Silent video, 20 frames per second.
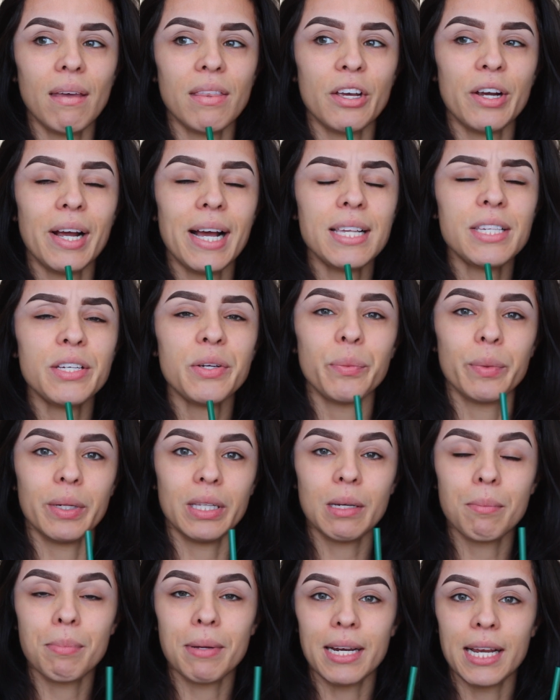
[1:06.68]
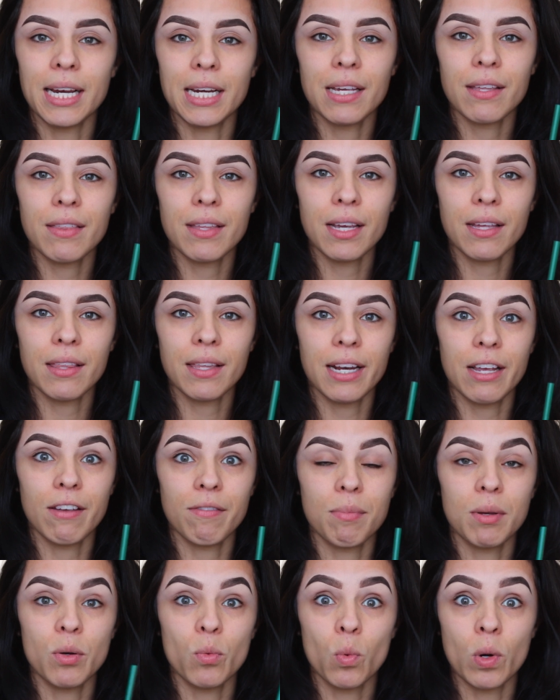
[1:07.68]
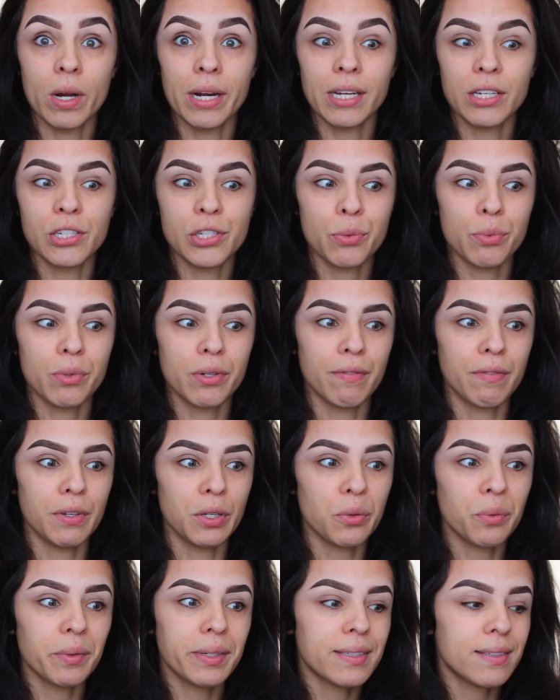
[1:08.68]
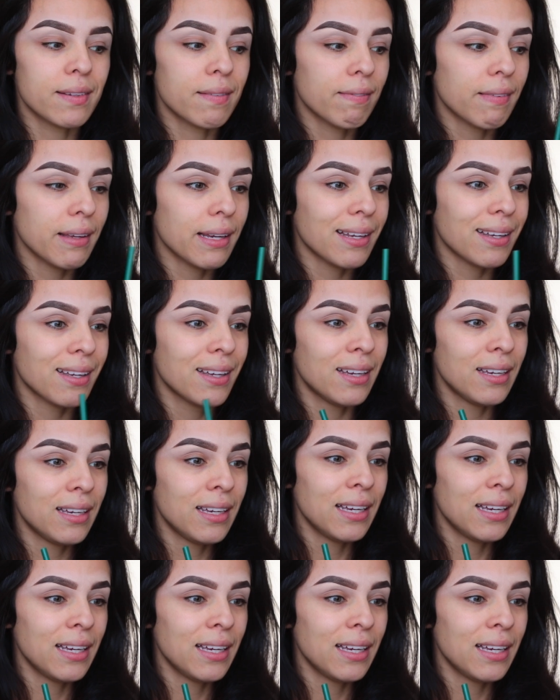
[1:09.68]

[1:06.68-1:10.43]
there hasn't really been anything that I've been wanting to review recently,